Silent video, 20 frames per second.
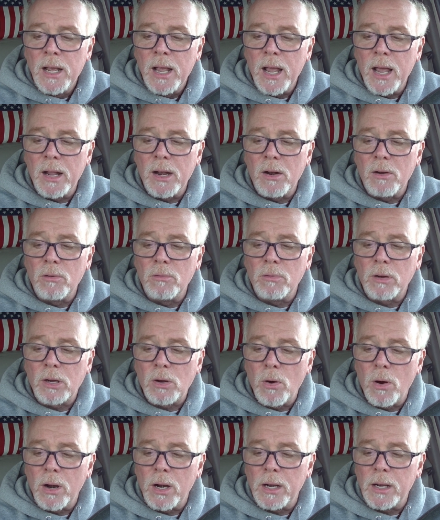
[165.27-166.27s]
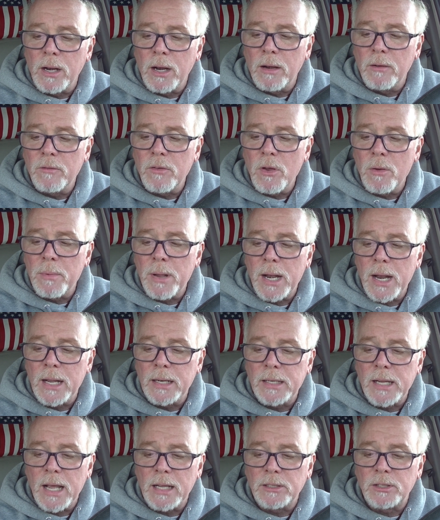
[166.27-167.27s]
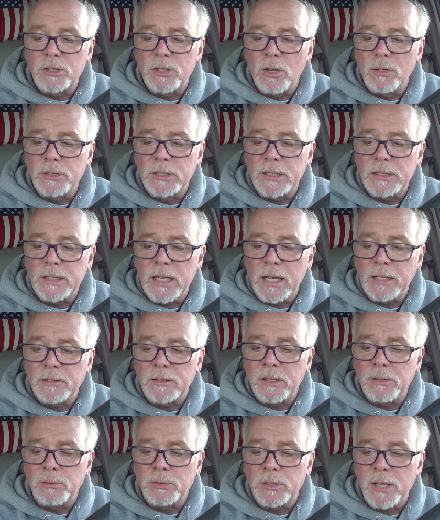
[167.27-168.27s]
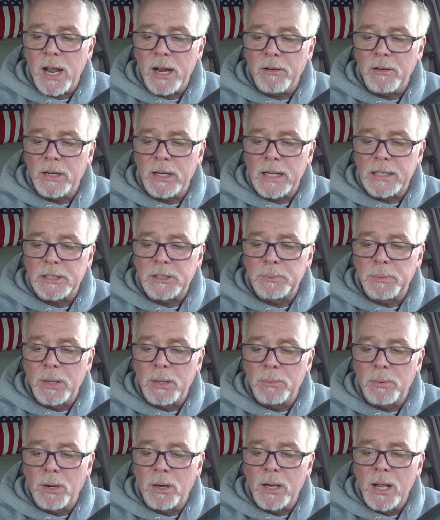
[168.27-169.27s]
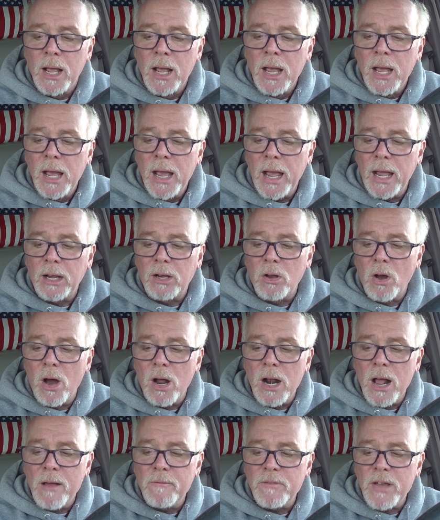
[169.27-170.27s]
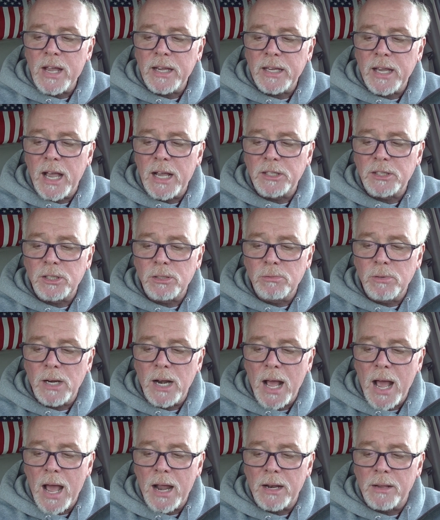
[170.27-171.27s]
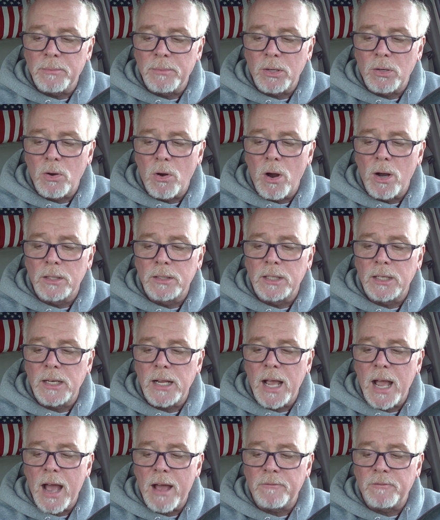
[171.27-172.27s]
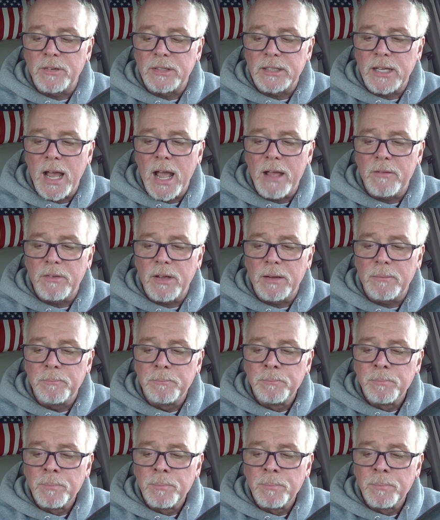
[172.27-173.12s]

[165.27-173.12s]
In a recorded interview, Menendez told detectives he was angry that Spielberg had gone on vacation without him, according to the affidavit.